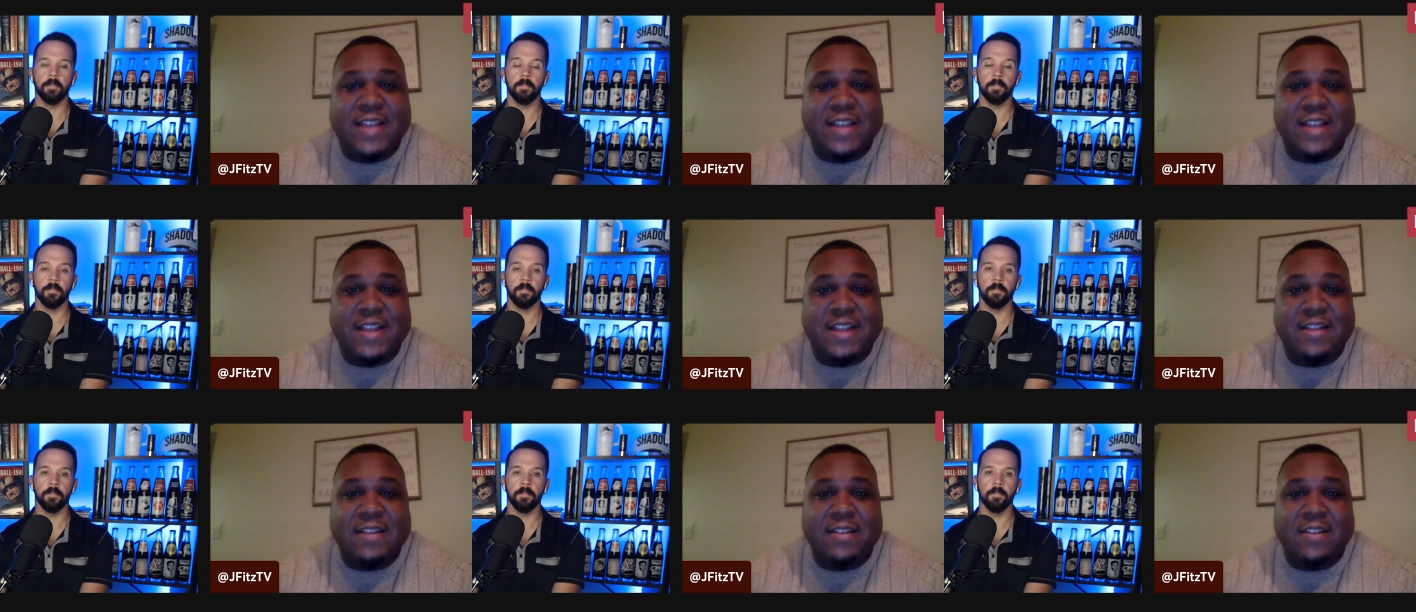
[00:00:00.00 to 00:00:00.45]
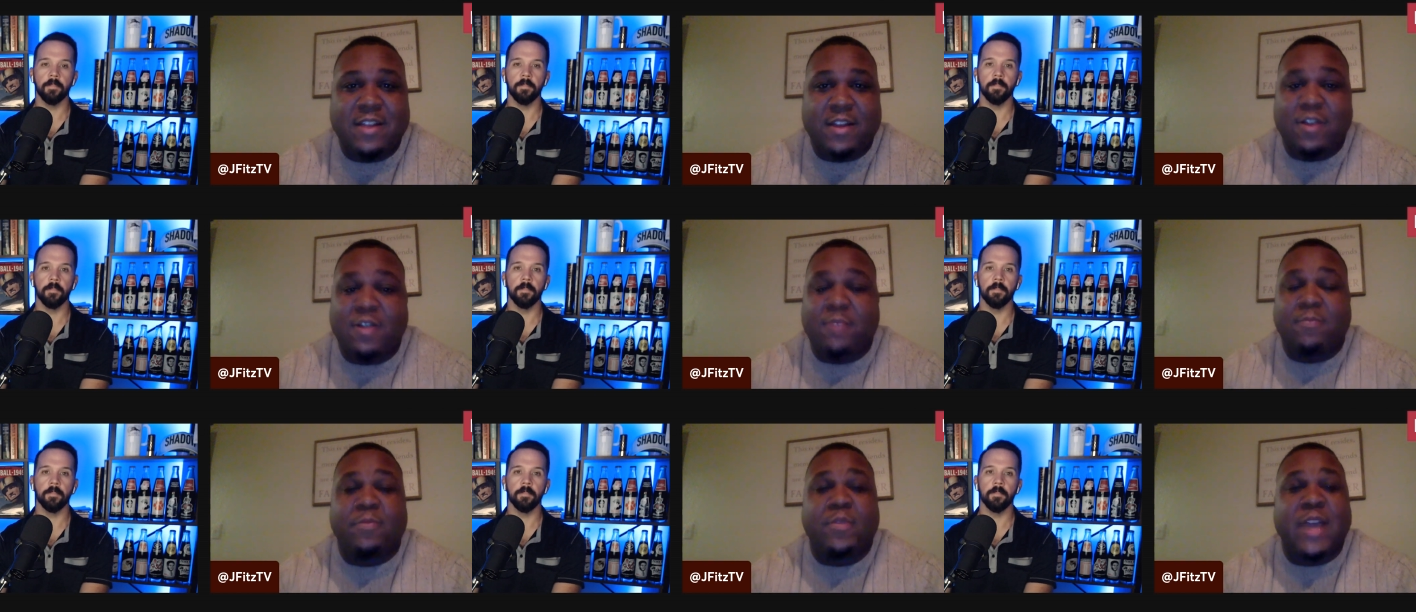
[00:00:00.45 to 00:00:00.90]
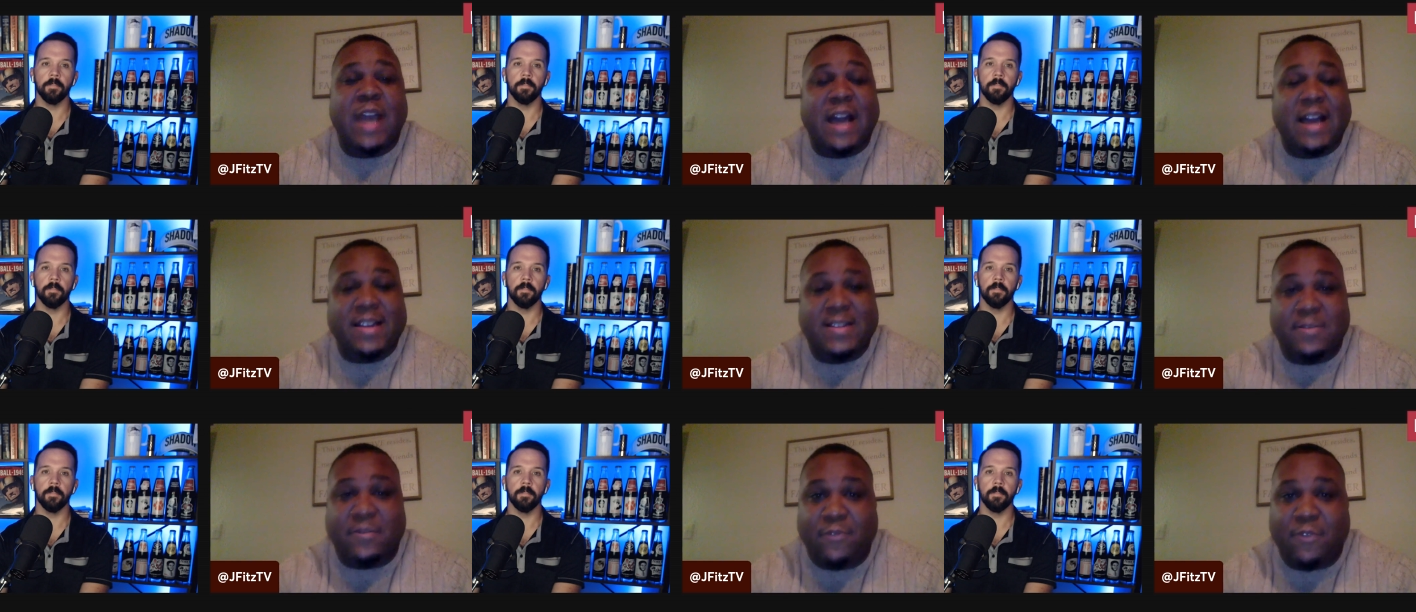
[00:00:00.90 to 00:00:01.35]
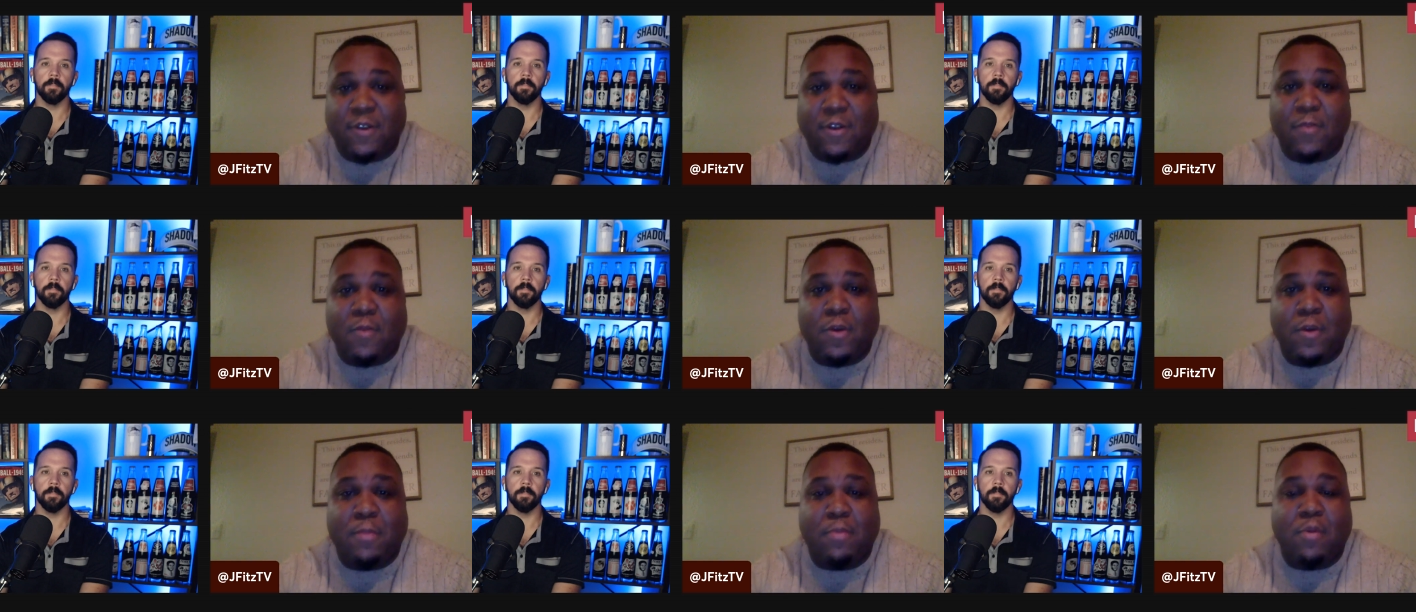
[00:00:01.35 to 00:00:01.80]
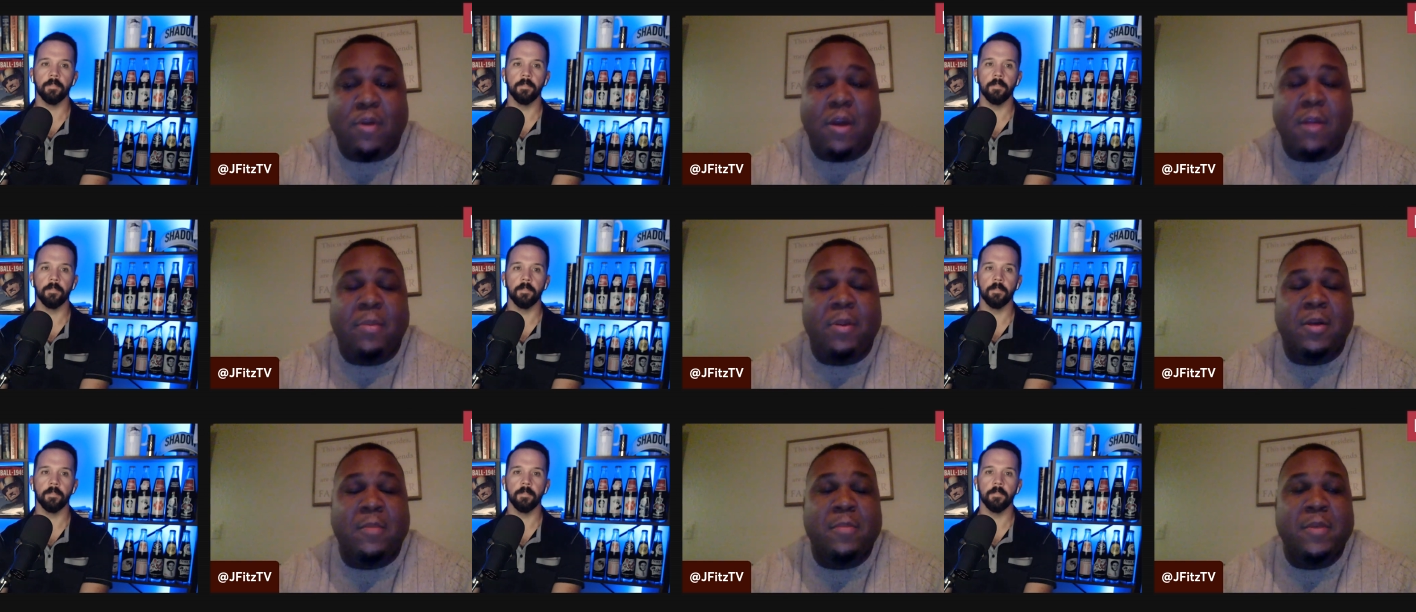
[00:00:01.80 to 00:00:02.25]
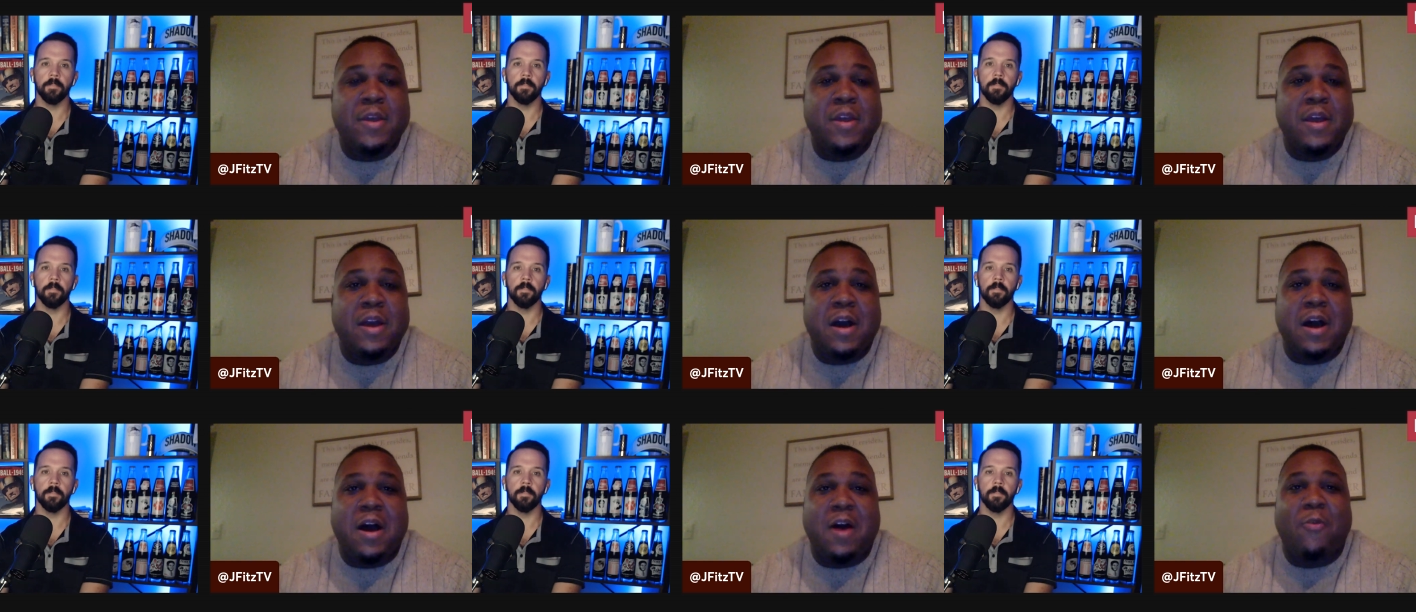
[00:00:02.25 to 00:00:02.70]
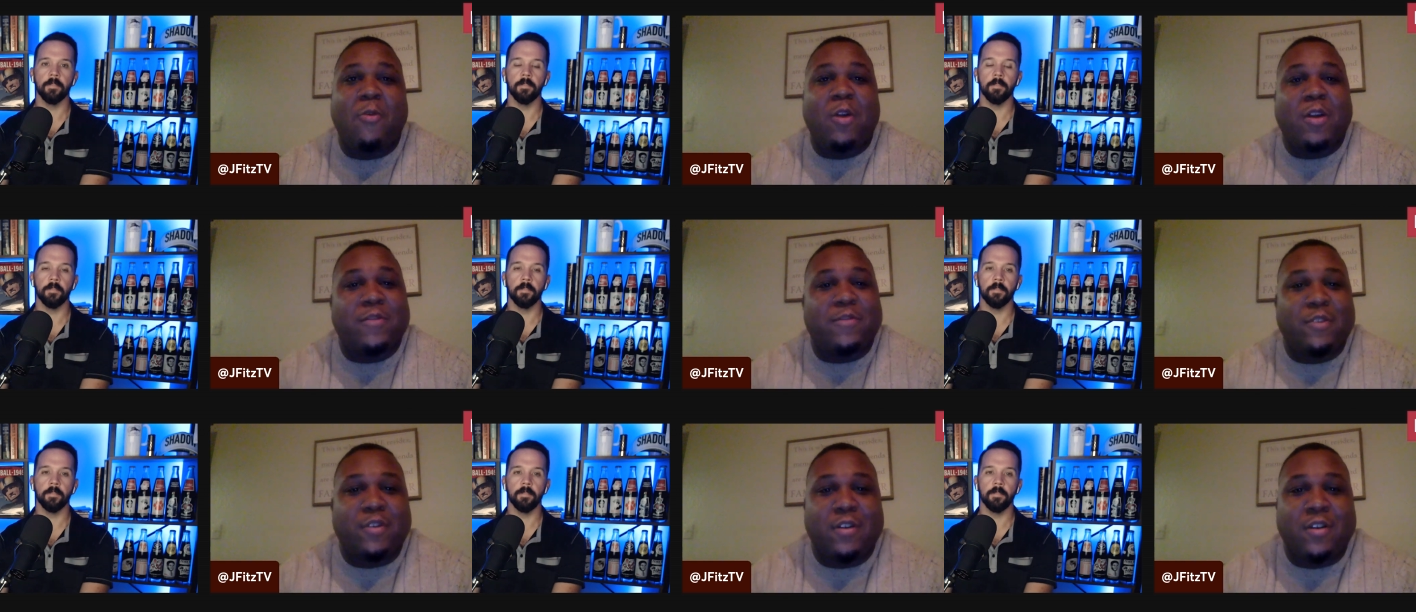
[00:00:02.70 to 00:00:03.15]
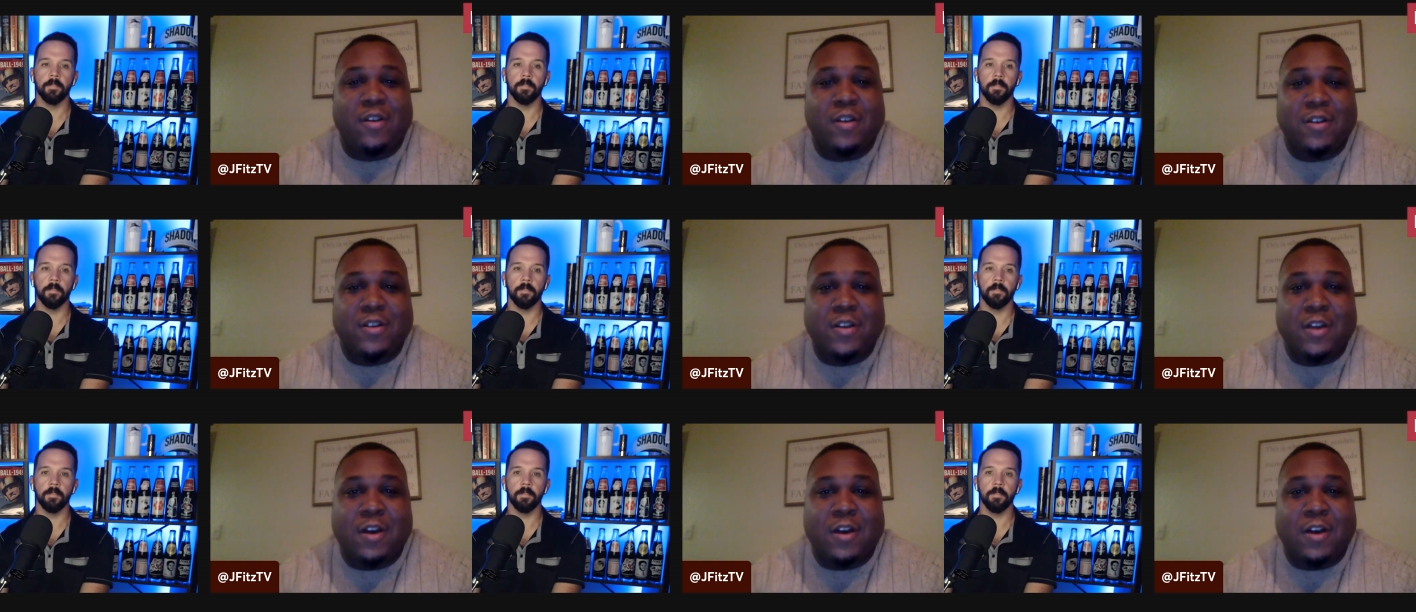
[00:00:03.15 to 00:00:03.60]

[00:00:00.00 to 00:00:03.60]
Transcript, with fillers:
Speaker 1: saying that their guys up front were a problem. One of the